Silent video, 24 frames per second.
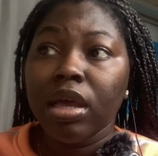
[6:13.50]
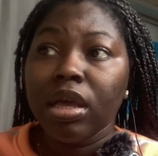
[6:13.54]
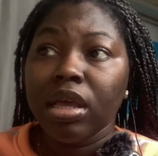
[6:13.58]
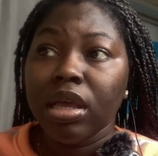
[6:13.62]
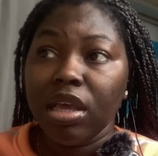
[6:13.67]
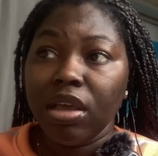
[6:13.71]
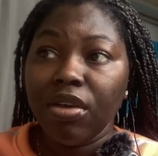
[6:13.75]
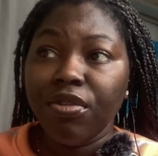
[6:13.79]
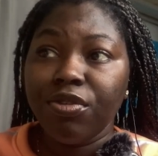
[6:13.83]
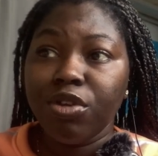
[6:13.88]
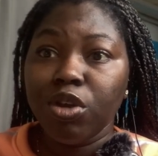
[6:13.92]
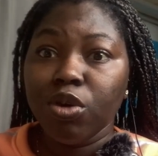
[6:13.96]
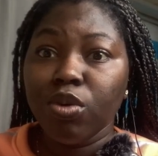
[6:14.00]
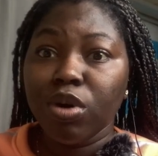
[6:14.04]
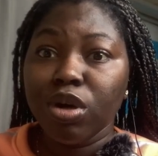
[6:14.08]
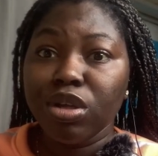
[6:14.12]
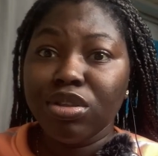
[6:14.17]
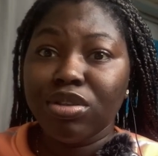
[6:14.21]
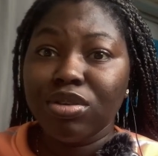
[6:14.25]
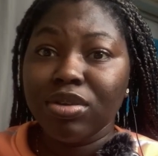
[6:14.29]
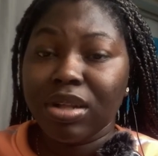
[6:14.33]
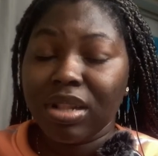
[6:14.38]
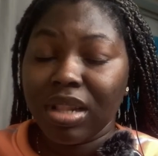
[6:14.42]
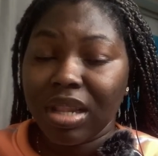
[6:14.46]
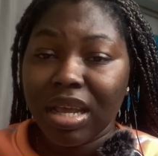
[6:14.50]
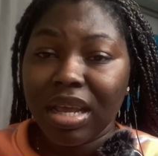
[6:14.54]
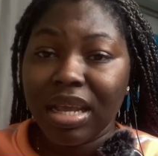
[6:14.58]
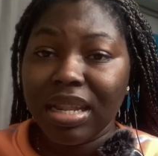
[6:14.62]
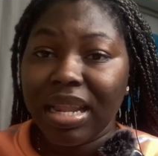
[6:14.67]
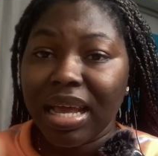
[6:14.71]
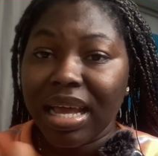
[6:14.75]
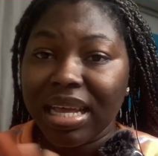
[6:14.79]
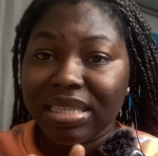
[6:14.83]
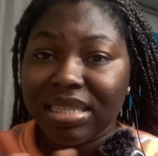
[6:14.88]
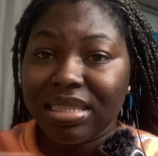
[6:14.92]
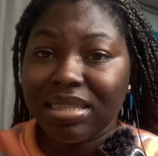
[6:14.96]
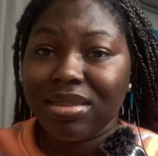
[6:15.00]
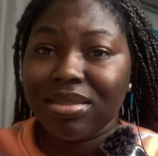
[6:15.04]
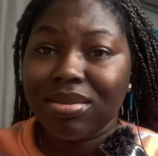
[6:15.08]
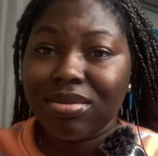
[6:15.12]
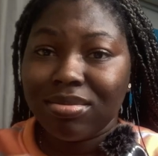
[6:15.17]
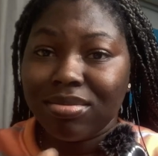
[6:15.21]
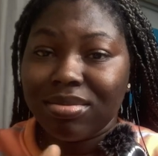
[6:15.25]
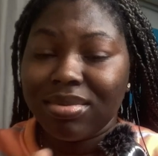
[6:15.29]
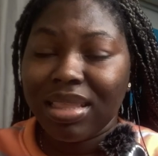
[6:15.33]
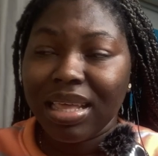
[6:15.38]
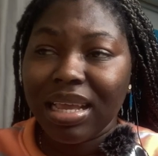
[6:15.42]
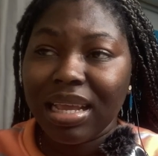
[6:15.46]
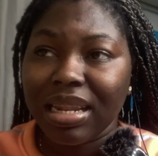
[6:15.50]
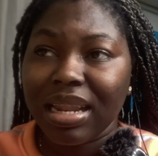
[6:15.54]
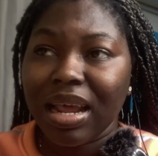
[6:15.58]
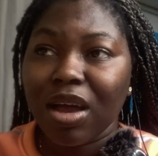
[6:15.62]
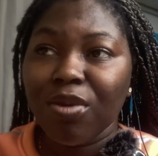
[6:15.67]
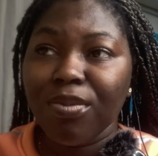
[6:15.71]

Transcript: if you want to clear that thing that